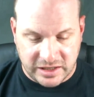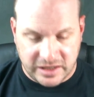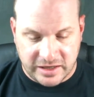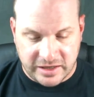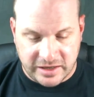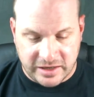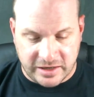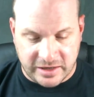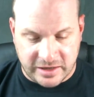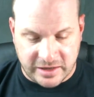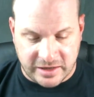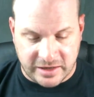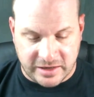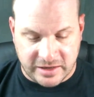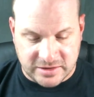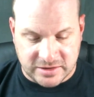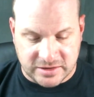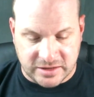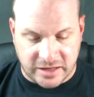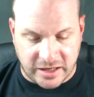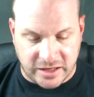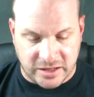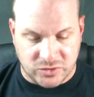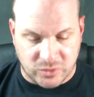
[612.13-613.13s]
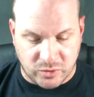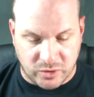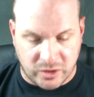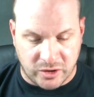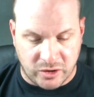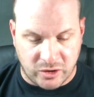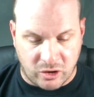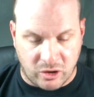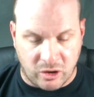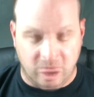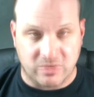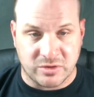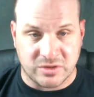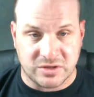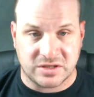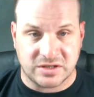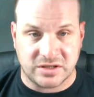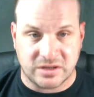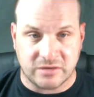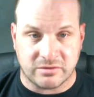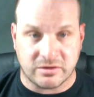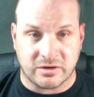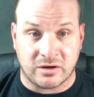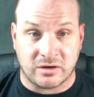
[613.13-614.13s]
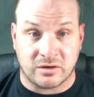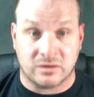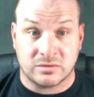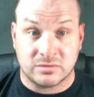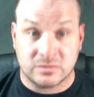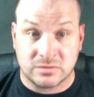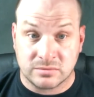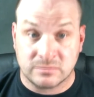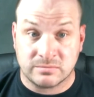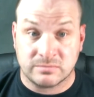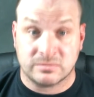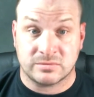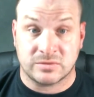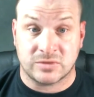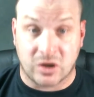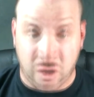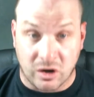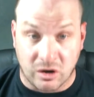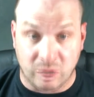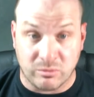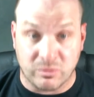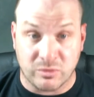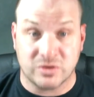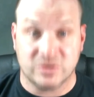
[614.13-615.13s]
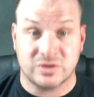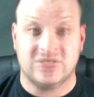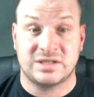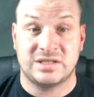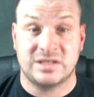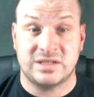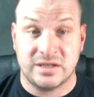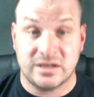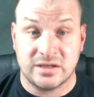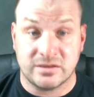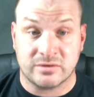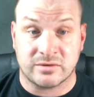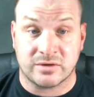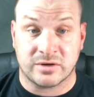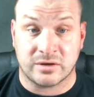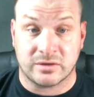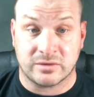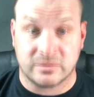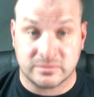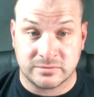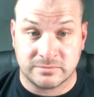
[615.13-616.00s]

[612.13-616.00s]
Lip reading: Size 1, armor 0. Armor 0.